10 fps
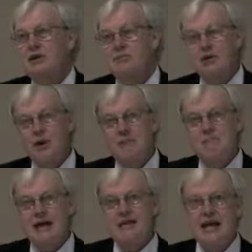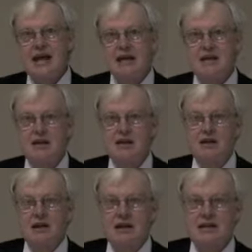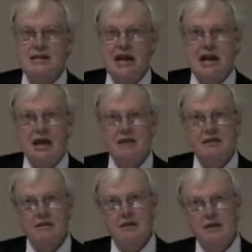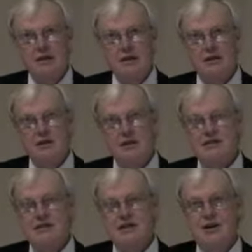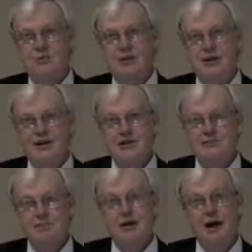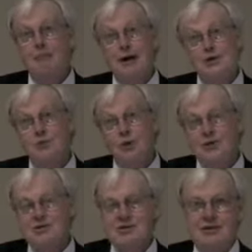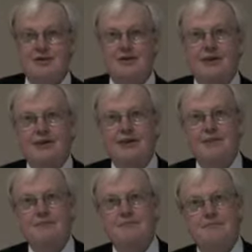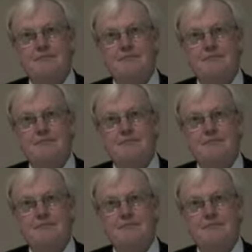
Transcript: By the way, methane is a, this is terrible English, but a much worse uh,